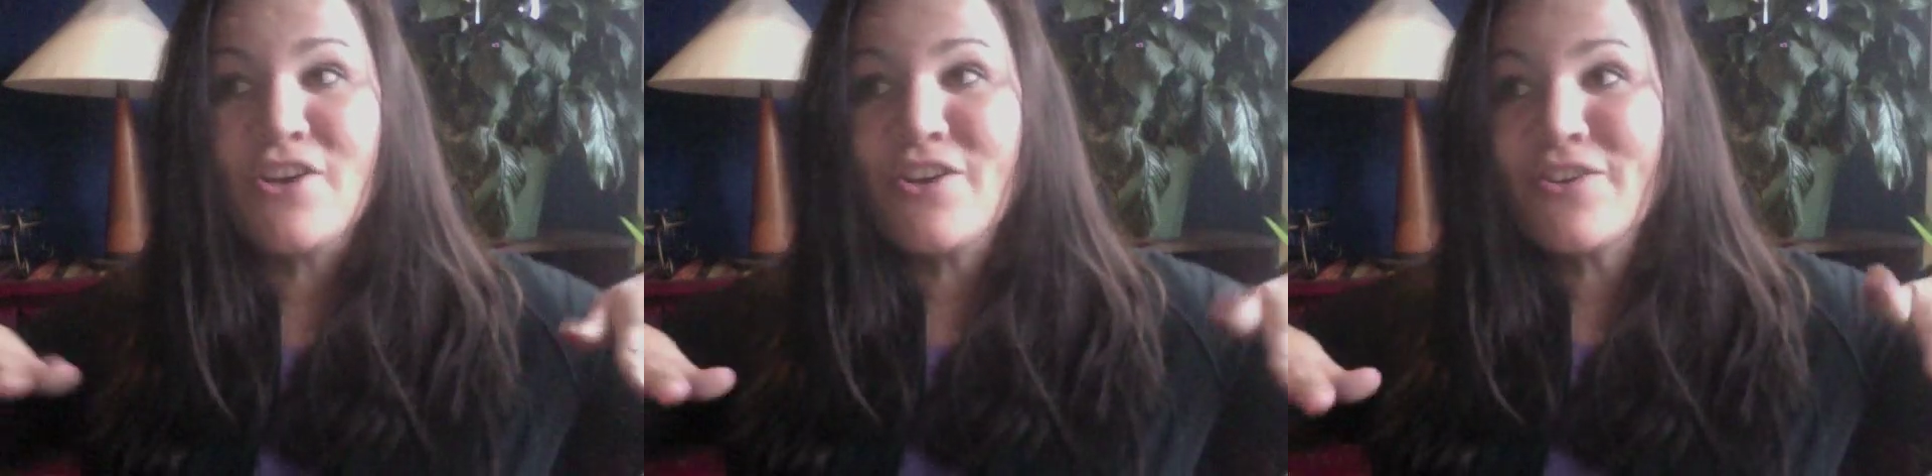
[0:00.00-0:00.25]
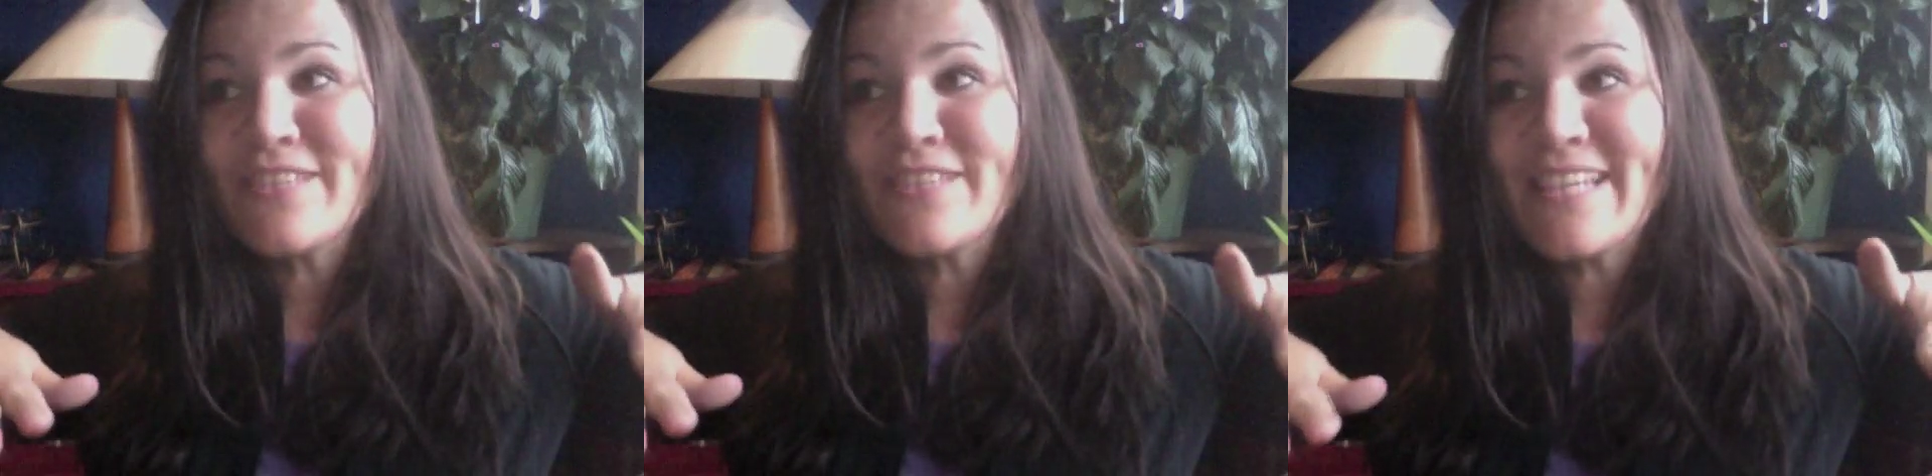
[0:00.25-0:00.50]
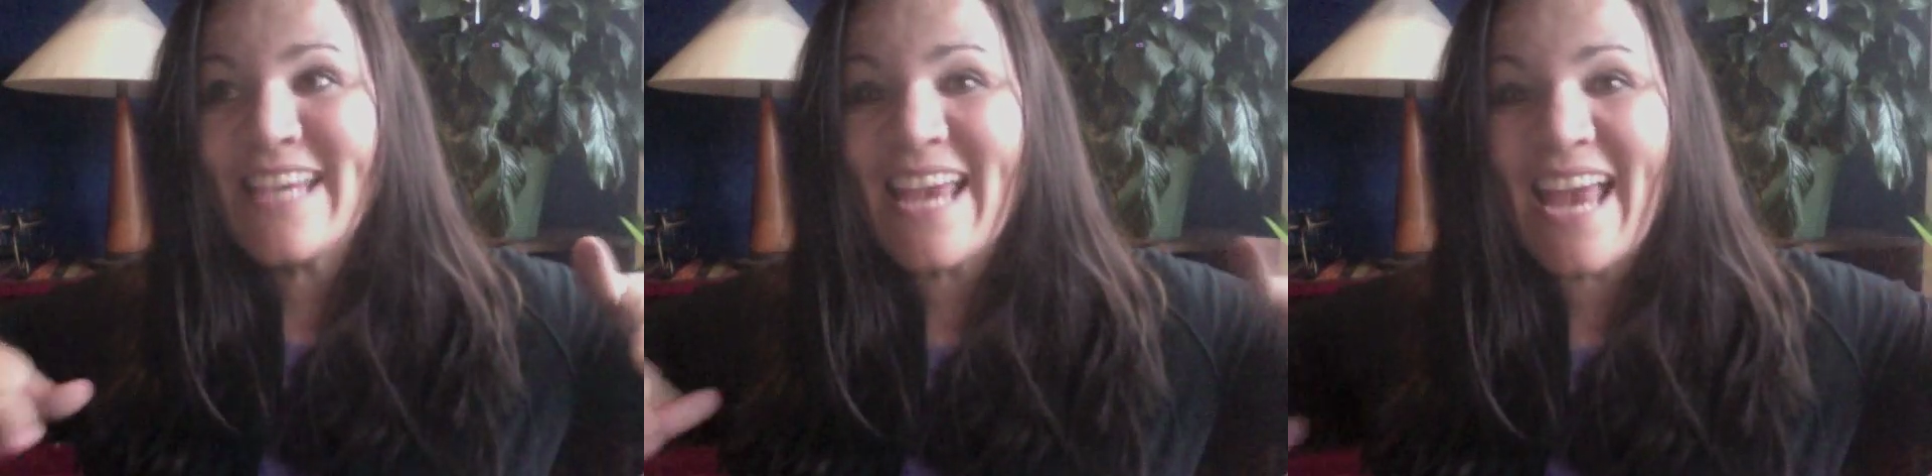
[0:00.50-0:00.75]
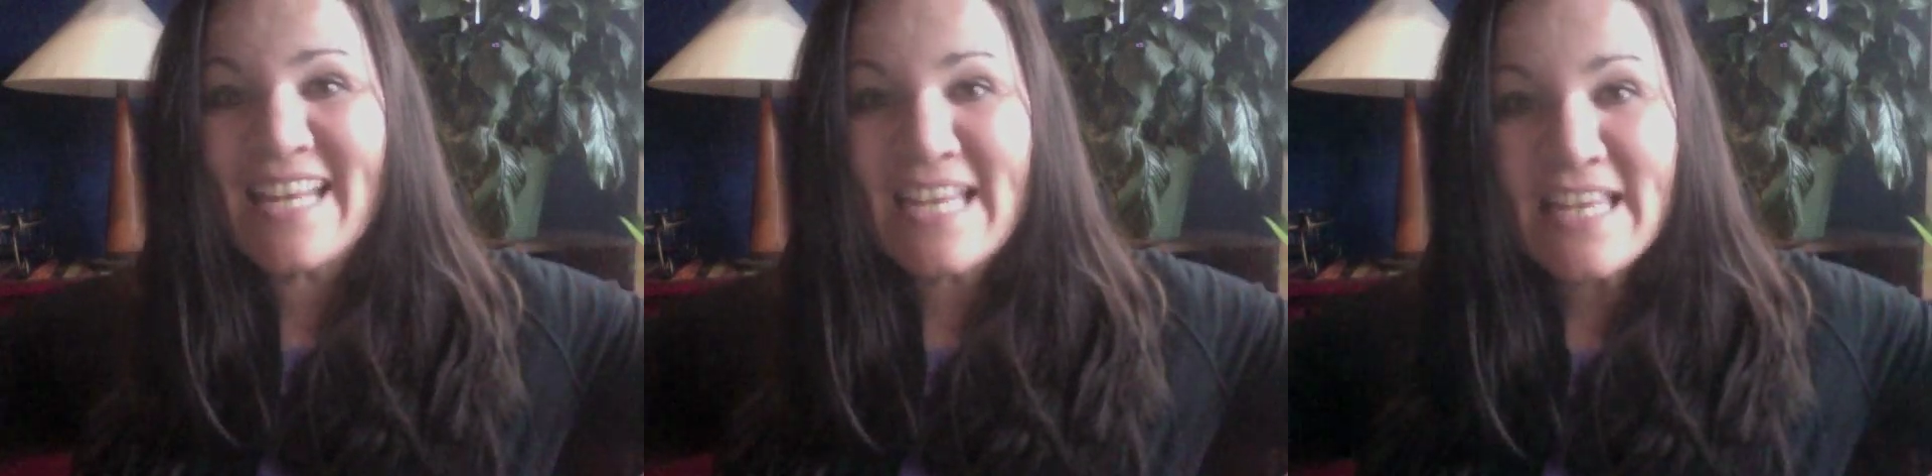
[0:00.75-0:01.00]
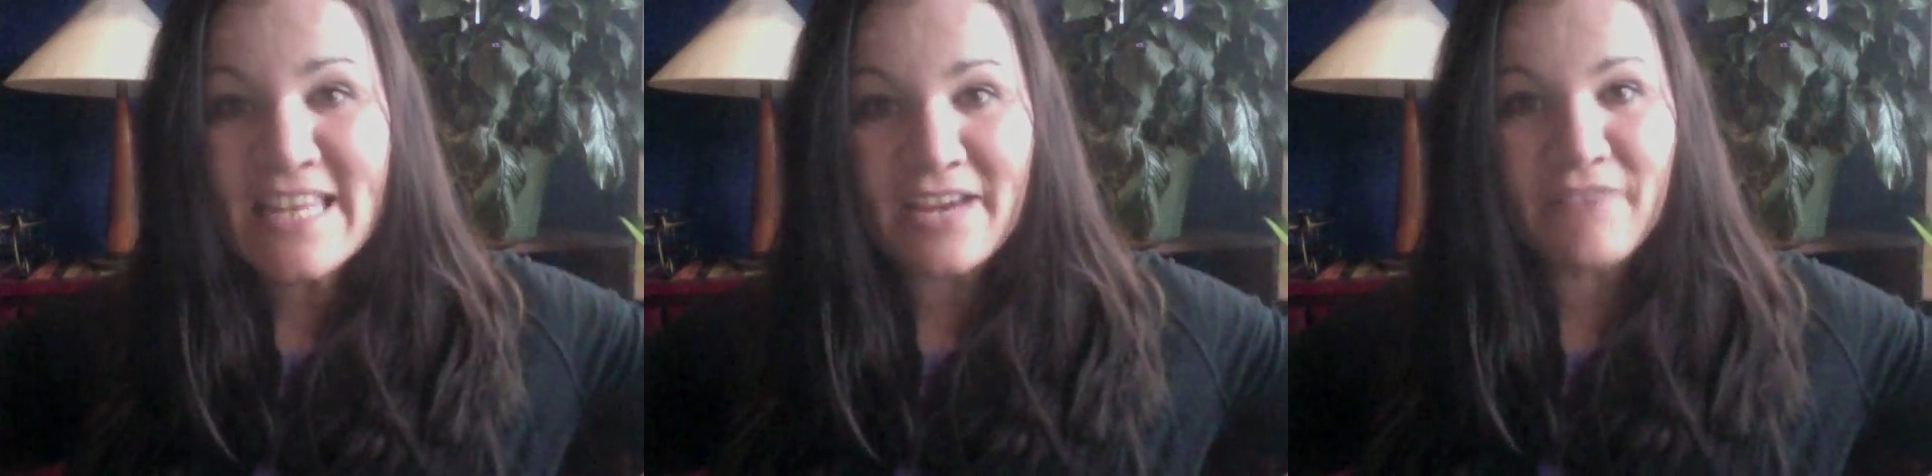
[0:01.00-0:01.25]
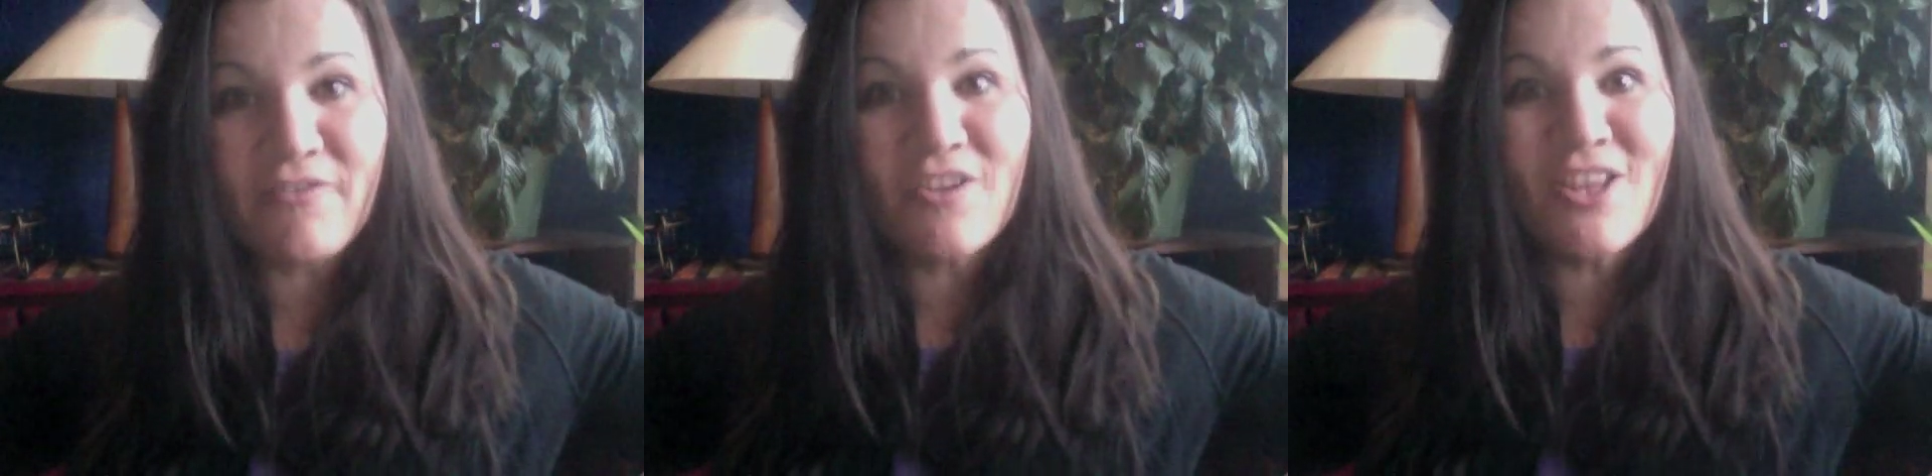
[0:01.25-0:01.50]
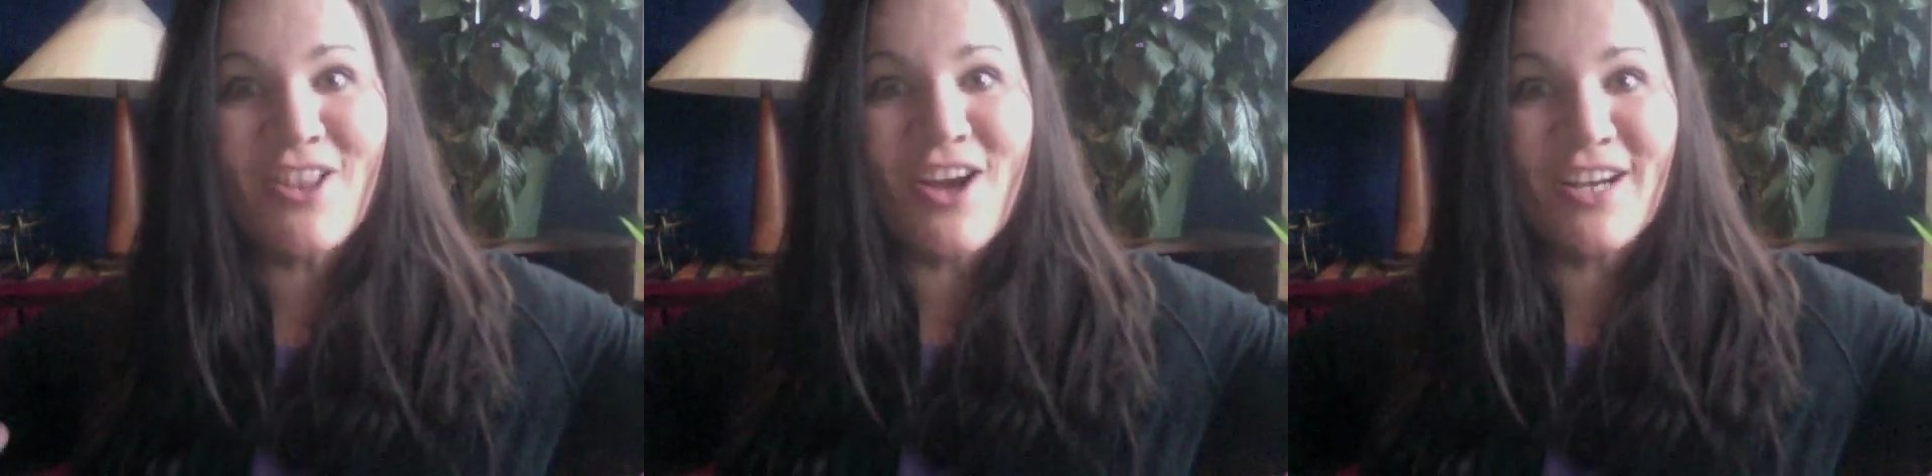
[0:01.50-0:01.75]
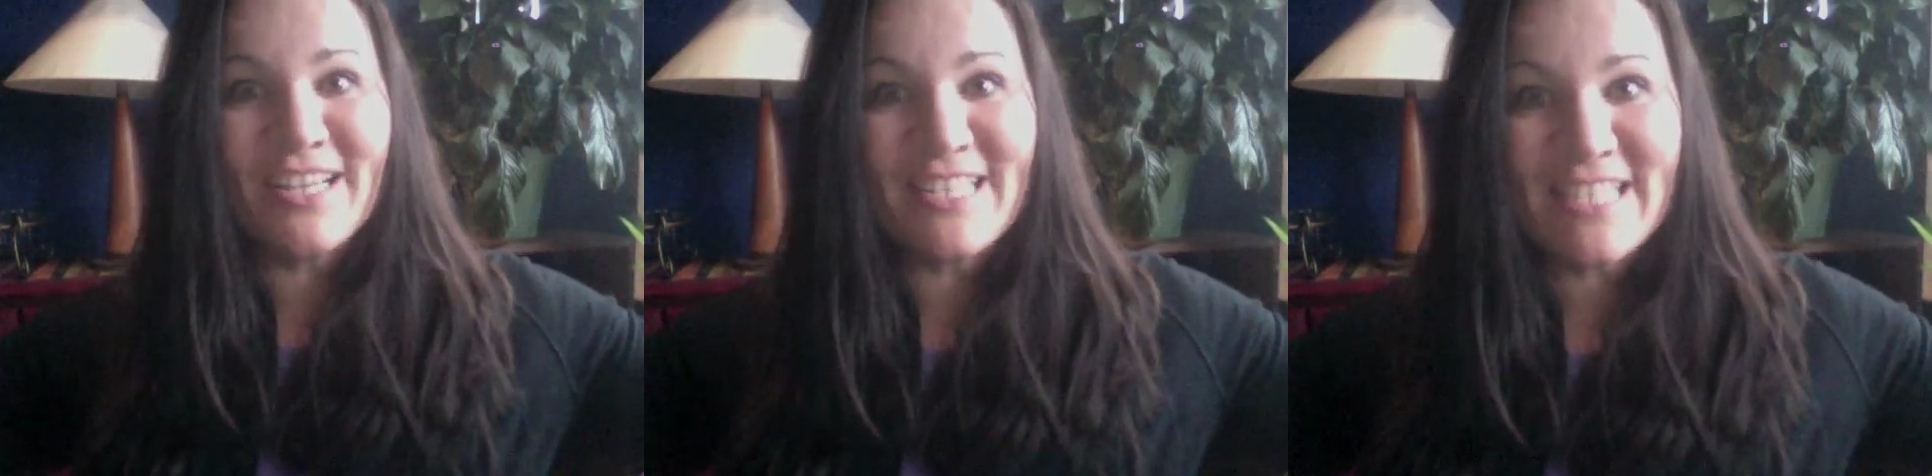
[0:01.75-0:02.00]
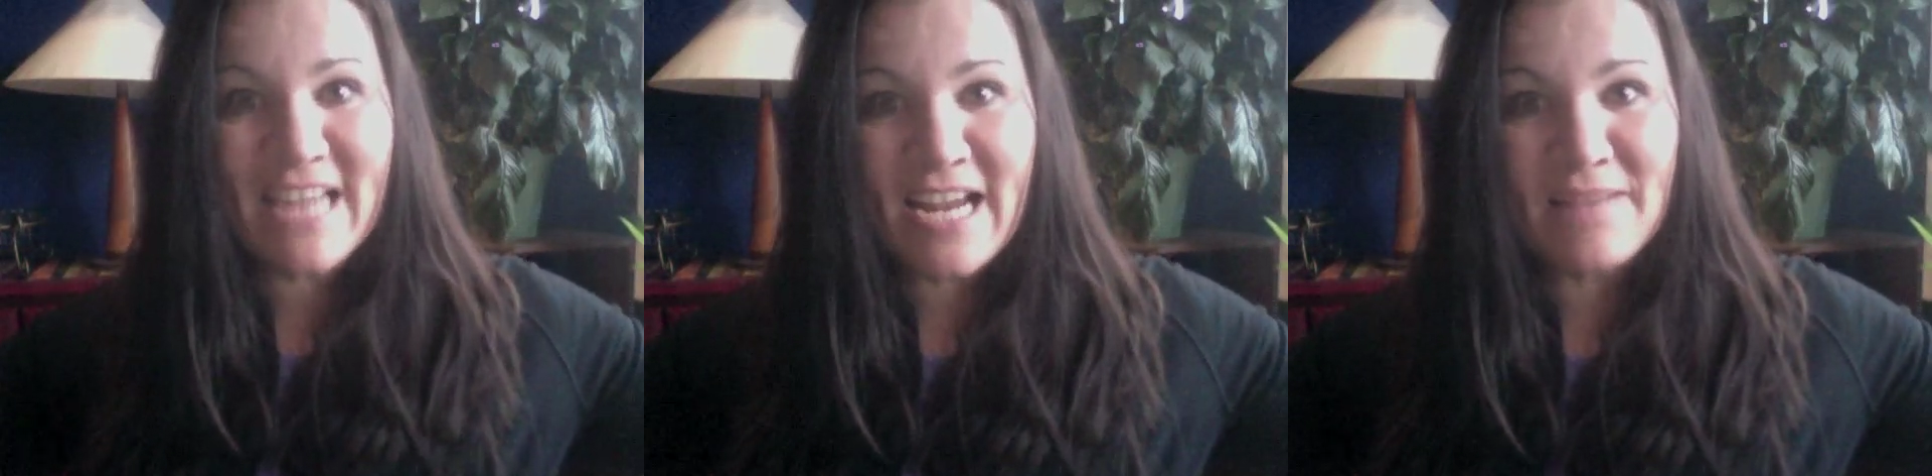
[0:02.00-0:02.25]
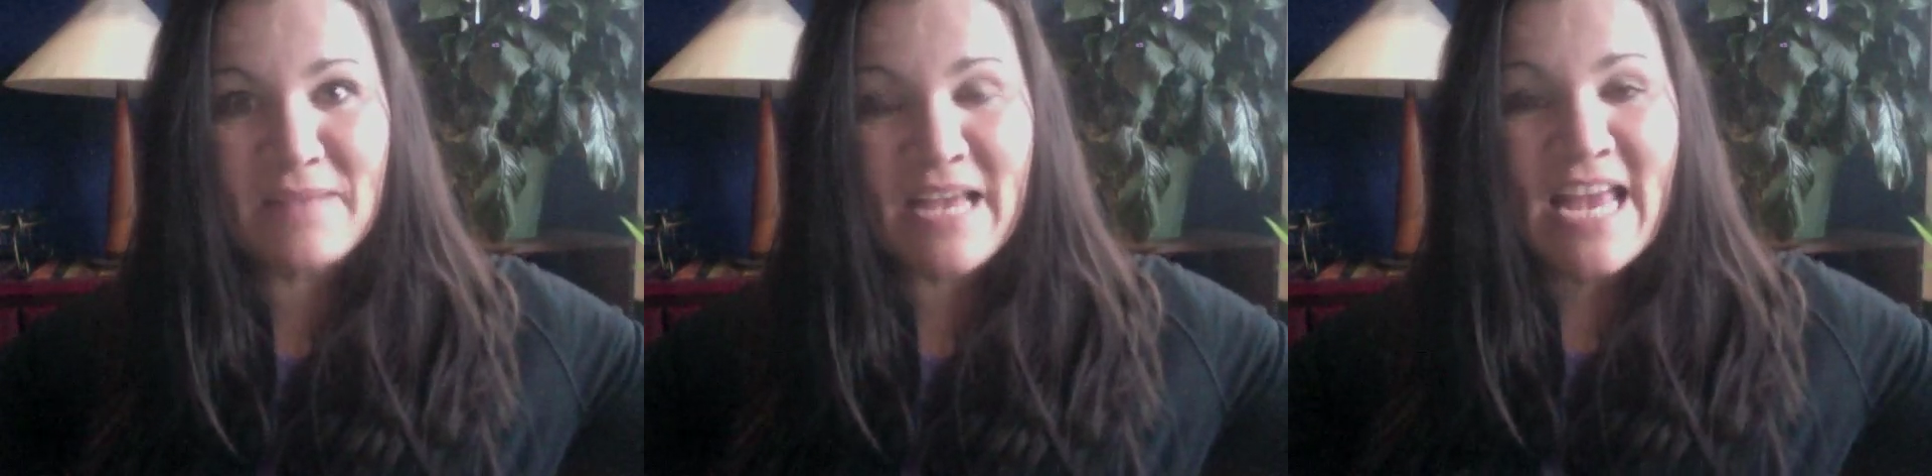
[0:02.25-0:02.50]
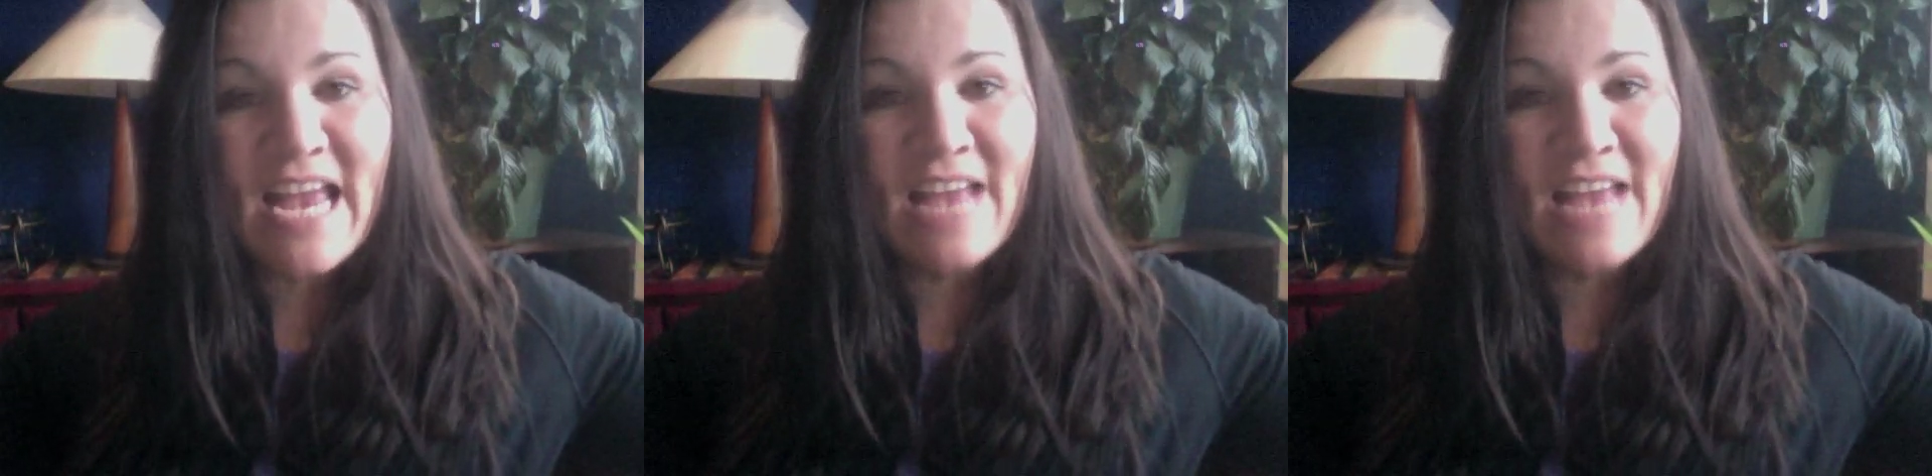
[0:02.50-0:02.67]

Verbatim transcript: You don't see anything for the longest time,